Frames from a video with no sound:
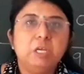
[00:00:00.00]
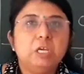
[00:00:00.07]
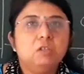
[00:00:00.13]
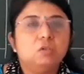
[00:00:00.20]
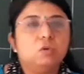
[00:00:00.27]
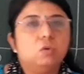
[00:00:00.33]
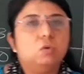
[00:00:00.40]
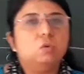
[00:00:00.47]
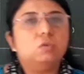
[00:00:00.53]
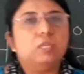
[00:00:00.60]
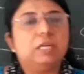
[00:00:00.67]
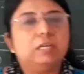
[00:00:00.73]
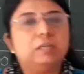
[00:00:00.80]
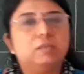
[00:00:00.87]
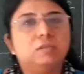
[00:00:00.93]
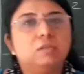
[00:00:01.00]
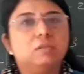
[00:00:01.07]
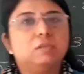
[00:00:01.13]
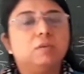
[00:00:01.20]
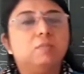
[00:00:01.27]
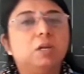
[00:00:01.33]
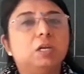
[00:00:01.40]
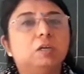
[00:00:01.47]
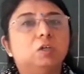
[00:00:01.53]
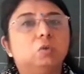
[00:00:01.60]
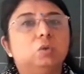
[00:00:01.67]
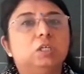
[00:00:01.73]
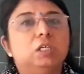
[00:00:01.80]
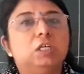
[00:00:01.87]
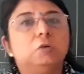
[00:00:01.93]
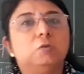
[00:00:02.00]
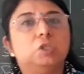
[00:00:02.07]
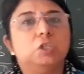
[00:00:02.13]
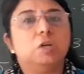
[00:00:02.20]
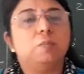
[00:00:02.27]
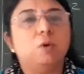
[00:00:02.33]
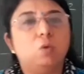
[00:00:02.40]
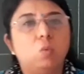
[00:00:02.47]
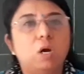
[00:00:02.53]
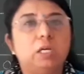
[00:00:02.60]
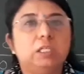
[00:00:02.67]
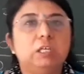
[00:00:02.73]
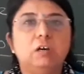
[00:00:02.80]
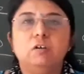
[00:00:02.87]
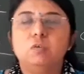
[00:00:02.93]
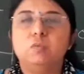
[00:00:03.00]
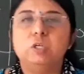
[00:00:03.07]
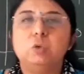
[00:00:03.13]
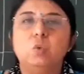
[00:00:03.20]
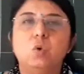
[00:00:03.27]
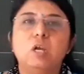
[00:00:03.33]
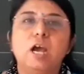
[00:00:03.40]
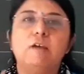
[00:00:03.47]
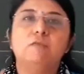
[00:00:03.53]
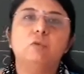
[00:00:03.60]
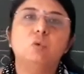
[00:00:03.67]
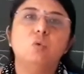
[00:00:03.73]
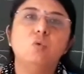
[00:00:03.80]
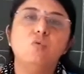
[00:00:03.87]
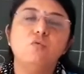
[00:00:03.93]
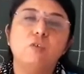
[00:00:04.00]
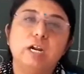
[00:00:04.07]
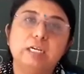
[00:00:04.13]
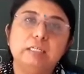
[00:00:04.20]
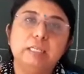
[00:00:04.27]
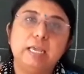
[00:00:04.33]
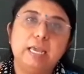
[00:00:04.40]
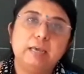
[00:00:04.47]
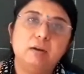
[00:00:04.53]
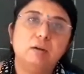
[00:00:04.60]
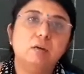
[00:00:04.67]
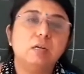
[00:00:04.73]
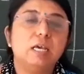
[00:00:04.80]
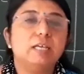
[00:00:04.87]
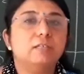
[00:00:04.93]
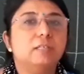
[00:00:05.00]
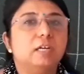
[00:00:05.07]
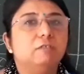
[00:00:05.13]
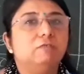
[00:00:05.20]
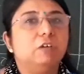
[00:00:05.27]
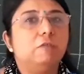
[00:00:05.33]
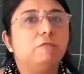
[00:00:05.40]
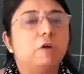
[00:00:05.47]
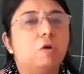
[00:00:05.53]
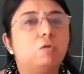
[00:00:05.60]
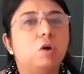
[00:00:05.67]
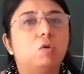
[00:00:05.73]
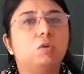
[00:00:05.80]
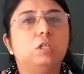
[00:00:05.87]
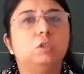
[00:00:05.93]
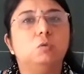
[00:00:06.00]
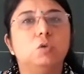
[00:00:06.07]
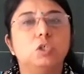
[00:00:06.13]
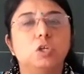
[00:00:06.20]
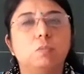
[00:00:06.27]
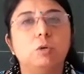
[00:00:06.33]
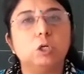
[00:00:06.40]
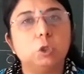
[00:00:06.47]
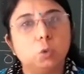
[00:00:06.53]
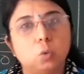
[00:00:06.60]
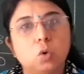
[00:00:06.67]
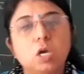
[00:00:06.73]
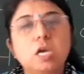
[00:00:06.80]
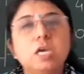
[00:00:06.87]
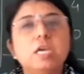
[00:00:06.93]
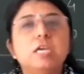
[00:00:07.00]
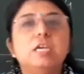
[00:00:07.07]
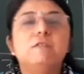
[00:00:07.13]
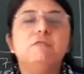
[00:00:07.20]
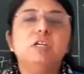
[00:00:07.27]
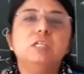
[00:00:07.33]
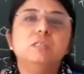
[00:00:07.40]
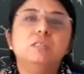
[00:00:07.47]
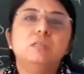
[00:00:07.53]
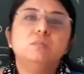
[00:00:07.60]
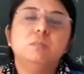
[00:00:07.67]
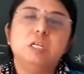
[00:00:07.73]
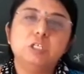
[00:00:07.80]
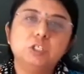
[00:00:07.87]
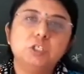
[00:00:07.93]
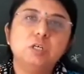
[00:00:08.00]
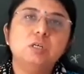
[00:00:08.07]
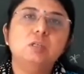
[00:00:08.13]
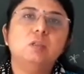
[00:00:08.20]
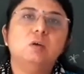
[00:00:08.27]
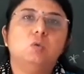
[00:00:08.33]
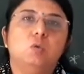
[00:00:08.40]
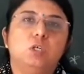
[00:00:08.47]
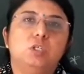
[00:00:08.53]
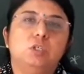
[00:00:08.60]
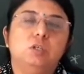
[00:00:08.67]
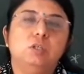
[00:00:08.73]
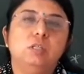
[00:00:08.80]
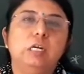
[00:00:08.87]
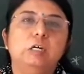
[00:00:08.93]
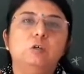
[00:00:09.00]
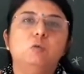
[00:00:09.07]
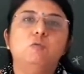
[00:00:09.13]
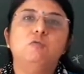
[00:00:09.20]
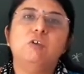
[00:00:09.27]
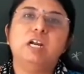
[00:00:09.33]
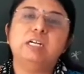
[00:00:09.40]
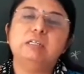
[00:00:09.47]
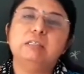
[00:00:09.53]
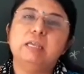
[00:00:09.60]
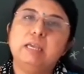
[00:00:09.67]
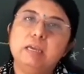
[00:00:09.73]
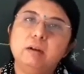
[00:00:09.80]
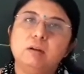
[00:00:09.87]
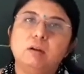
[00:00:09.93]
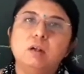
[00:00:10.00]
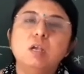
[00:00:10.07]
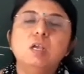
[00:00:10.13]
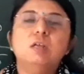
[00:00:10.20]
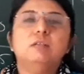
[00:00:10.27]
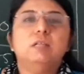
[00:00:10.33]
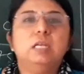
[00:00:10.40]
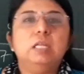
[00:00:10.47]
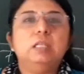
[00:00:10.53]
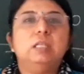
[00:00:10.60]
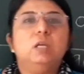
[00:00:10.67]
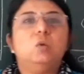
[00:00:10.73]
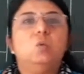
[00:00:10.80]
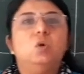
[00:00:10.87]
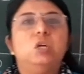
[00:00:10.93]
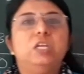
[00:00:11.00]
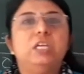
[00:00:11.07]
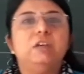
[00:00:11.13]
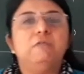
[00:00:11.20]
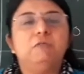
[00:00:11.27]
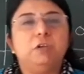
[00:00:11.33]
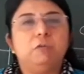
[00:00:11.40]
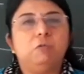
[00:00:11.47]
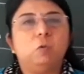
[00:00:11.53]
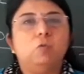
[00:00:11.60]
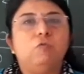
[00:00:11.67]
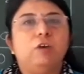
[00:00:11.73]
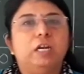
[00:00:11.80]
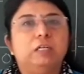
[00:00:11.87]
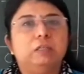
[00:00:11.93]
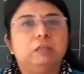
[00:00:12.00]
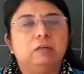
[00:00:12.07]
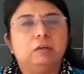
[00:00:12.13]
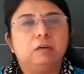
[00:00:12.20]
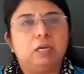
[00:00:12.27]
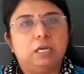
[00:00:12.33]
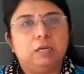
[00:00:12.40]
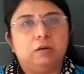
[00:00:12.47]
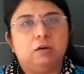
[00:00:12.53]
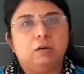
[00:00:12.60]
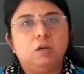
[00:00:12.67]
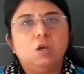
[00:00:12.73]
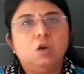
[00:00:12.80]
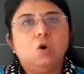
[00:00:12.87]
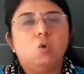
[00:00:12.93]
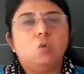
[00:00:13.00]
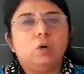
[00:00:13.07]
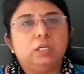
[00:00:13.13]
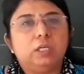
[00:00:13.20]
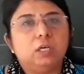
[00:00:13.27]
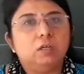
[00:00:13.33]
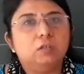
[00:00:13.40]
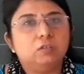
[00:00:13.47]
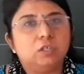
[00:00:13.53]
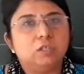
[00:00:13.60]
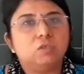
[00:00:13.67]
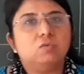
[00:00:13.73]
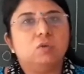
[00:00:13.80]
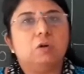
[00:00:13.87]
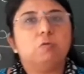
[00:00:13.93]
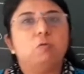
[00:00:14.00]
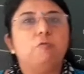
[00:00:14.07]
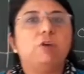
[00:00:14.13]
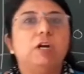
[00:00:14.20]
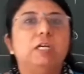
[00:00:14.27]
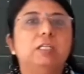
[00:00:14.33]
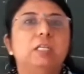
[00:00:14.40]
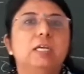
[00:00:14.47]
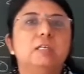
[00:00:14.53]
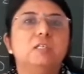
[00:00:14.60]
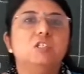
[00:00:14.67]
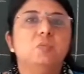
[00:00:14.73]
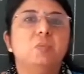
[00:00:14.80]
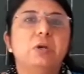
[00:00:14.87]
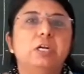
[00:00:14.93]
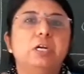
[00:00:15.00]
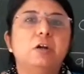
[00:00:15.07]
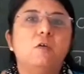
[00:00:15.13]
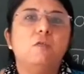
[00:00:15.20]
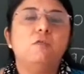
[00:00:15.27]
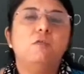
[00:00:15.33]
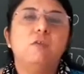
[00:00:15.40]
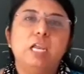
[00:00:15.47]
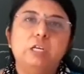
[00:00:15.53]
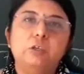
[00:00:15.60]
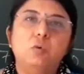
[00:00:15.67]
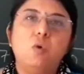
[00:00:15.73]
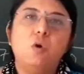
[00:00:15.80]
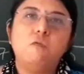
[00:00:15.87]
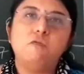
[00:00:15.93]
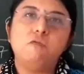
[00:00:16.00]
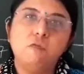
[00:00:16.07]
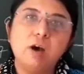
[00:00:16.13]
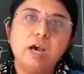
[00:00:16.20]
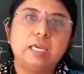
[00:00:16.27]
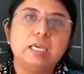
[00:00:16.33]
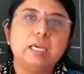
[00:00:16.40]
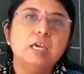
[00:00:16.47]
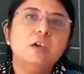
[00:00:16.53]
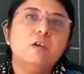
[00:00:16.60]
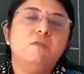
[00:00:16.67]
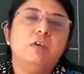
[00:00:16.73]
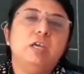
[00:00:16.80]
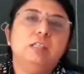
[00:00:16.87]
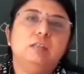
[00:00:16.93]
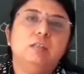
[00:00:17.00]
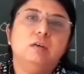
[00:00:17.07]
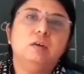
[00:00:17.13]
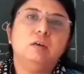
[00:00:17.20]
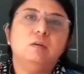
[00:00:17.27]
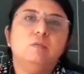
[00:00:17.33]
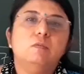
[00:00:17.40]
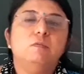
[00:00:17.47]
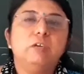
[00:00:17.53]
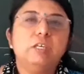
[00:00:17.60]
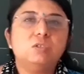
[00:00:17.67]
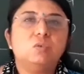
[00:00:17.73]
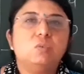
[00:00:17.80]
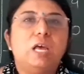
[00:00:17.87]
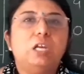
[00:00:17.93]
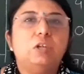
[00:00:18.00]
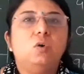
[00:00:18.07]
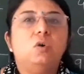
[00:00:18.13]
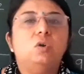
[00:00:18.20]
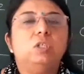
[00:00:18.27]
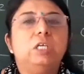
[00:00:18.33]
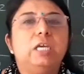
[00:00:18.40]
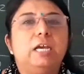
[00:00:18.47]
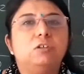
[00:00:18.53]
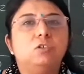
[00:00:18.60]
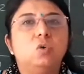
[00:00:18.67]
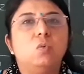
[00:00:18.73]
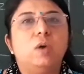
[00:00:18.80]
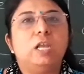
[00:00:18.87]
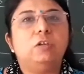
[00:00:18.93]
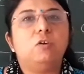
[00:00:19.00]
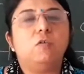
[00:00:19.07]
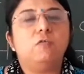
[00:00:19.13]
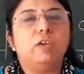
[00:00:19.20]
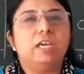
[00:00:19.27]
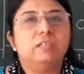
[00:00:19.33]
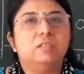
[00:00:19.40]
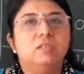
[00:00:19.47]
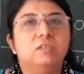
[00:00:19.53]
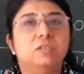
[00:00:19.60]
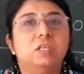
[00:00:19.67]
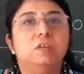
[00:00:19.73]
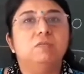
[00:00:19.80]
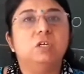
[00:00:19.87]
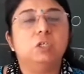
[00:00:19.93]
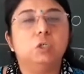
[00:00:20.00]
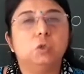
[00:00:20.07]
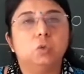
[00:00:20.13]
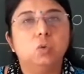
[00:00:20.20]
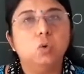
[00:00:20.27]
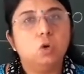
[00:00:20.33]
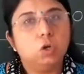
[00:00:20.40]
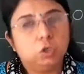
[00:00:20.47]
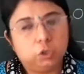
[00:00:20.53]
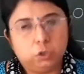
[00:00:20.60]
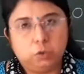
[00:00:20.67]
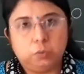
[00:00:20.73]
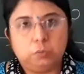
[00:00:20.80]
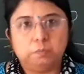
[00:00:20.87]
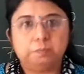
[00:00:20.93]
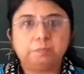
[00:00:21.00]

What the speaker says: So that is similar to the question number 1. Here we don't have to find the error as that we have found out in question number 2. If it is mentioned in the question that to find the error, then and then only we have to find the error. Over here, just we have to find the estimated of value of y when the fixed value or the actual value of x is given to you.